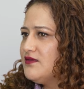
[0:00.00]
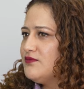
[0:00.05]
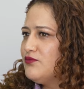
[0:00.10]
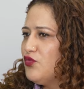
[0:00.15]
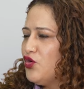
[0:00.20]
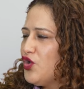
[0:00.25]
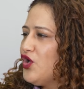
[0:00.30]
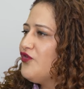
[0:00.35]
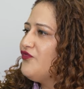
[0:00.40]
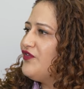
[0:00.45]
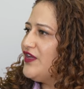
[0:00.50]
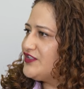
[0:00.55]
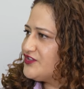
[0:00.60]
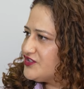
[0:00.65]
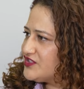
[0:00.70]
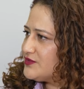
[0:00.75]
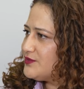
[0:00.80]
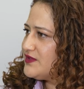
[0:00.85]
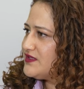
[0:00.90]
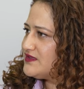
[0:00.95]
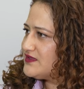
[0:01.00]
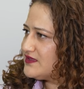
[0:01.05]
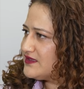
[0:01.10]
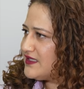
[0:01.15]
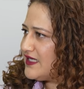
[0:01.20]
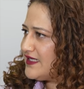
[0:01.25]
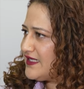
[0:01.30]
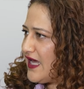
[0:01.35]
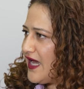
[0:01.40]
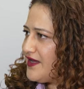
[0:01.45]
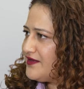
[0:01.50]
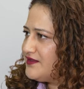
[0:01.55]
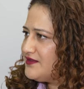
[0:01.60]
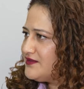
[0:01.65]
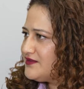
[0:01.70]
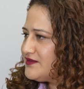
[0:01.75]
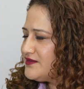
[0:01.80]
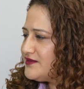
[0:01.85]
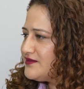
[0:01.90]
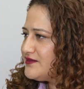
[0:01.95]
more of vegetables in their
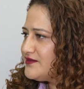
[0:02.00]
diet?